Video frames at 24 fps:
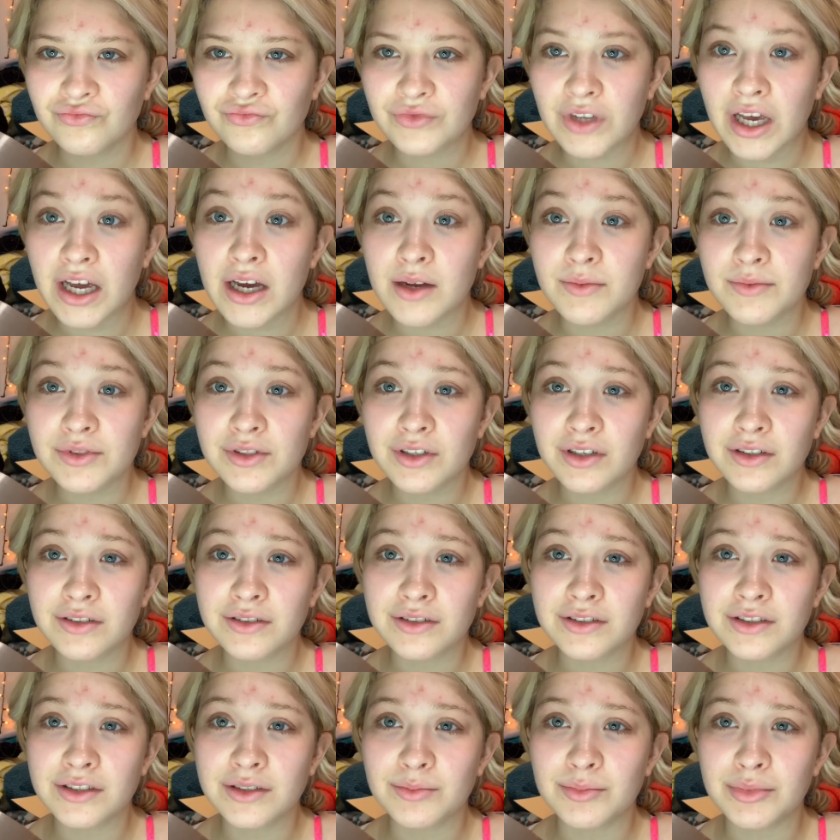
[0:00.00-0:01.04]
I'm just not
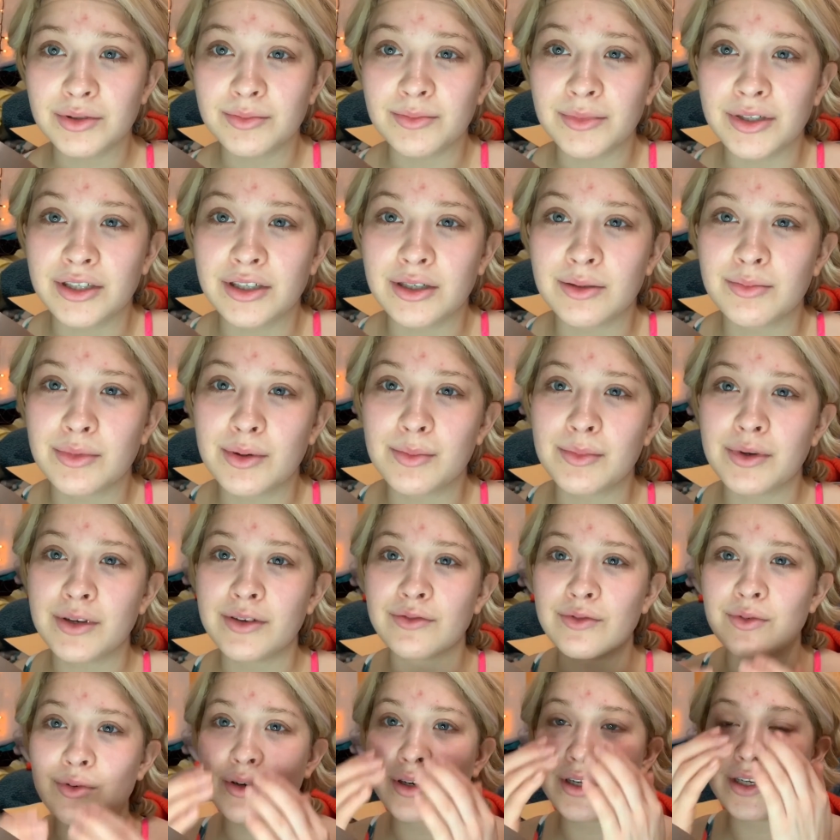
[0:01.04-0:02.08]
gonna put makeup on my
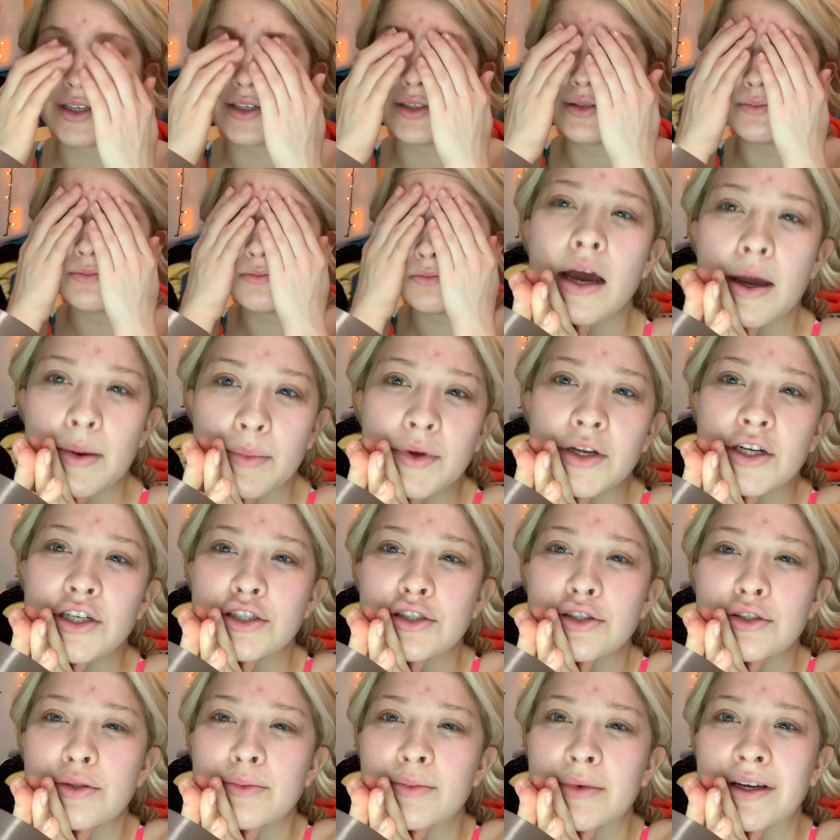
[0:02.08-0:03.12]
forehead. I'm gonna
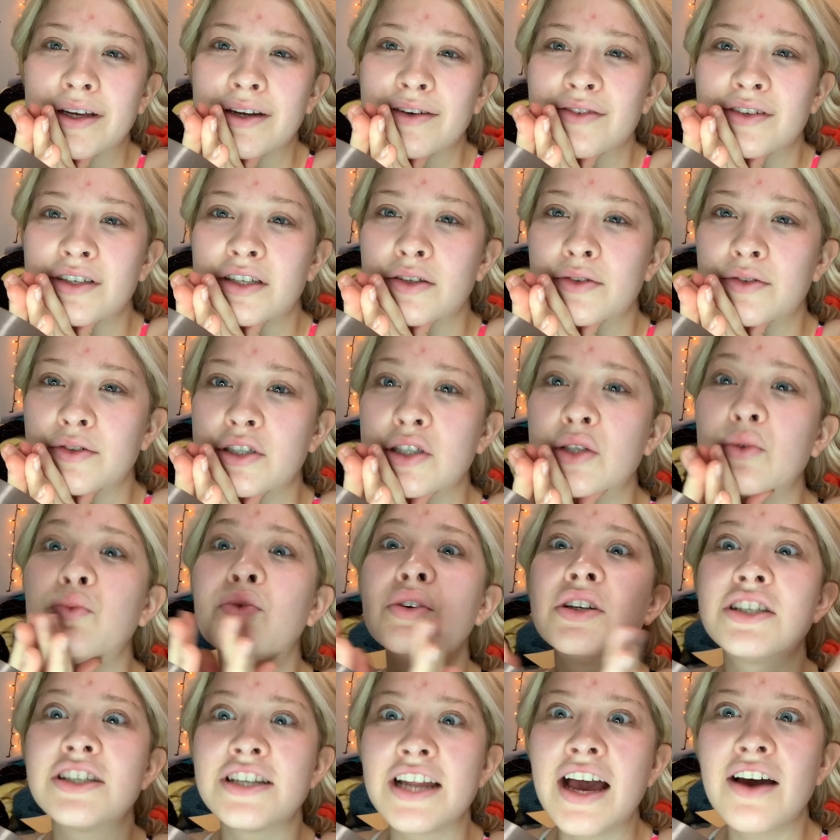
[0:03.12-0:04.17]
show you my everyday routine,
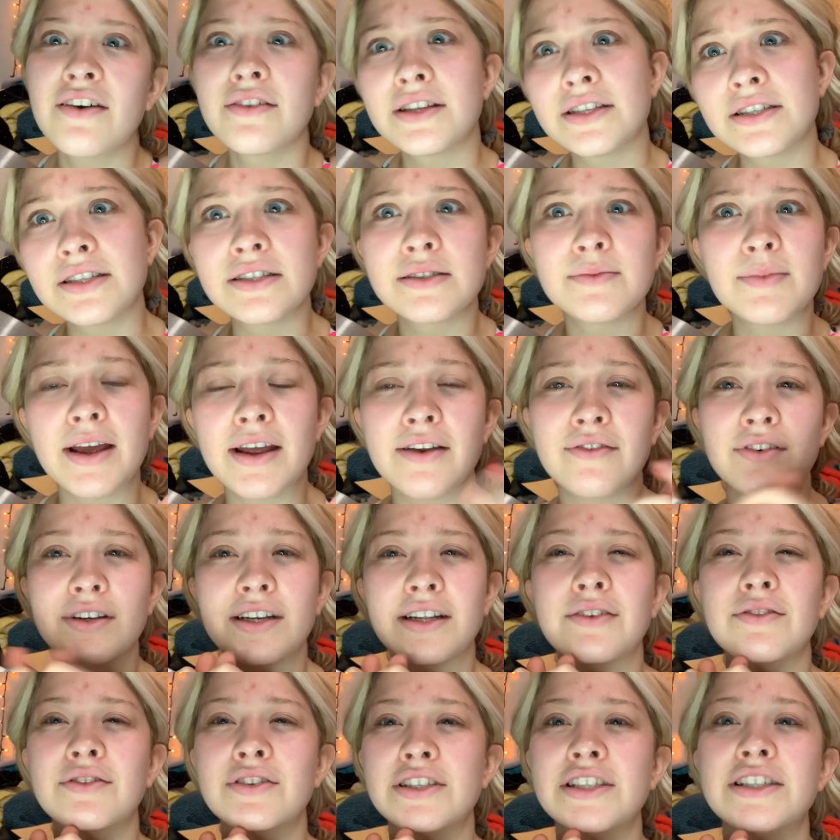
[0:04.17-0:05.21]
which now this is my
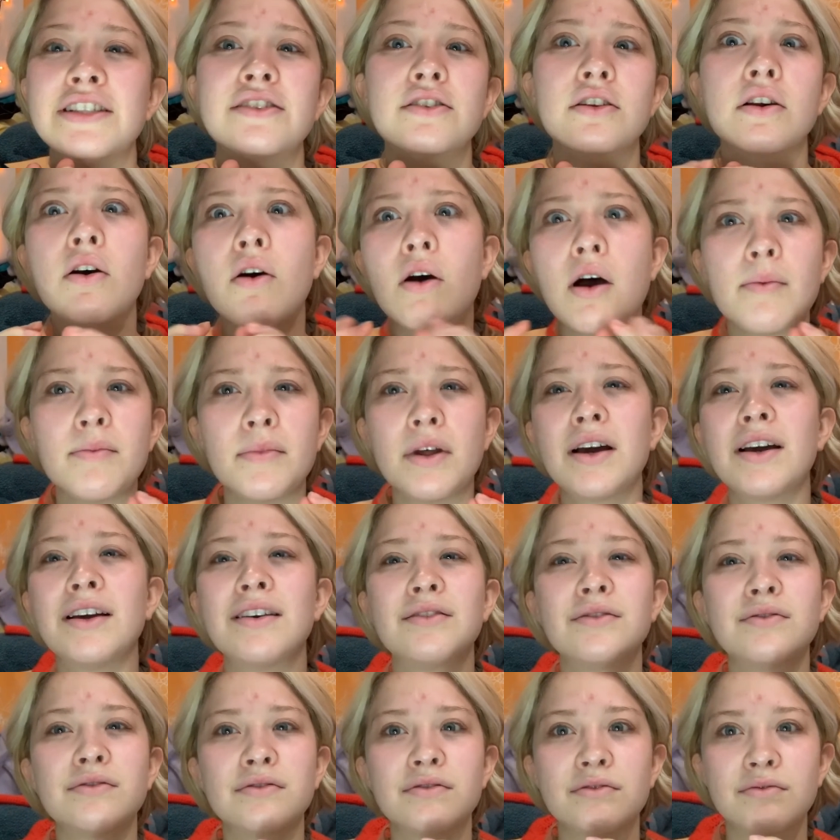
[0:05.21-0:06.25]
everyday routine, so I'm not
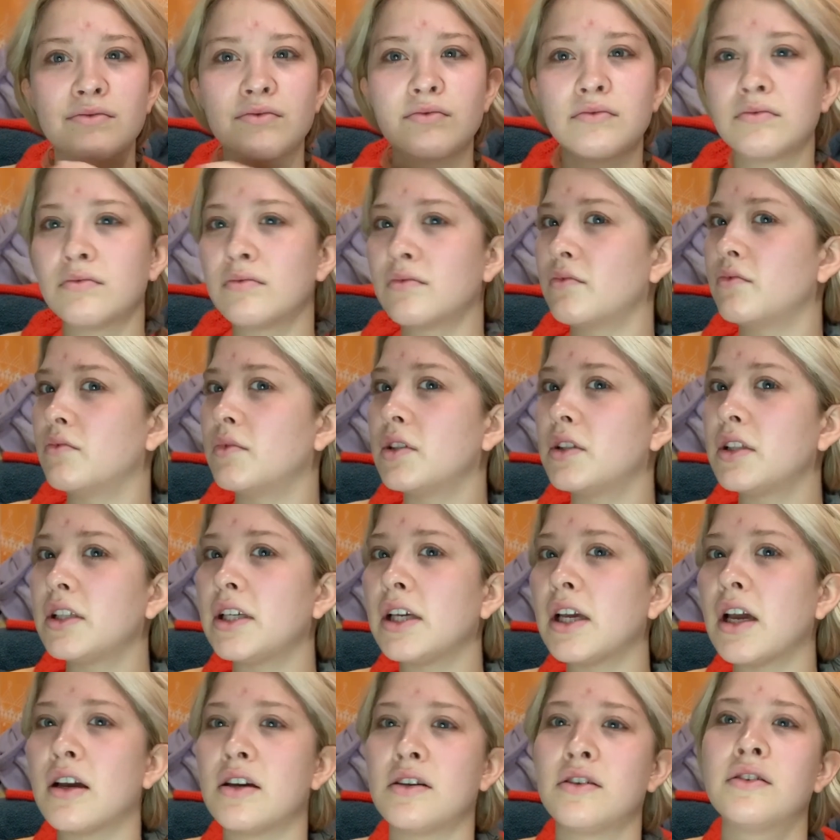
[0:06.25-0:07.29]

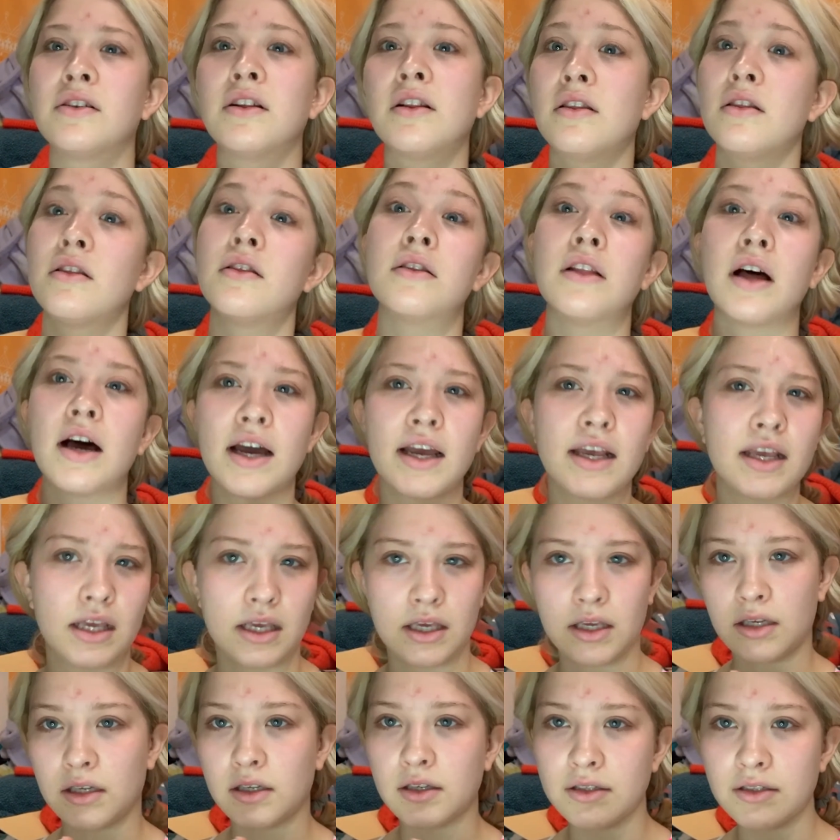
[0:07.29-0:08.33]
really
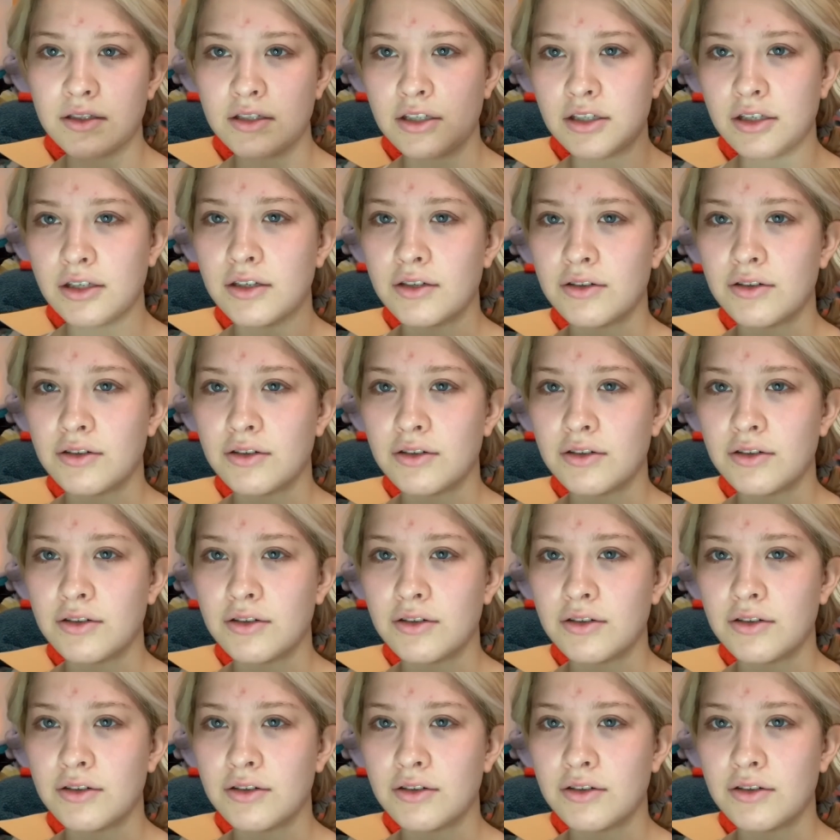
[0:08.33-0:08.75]
lying to you.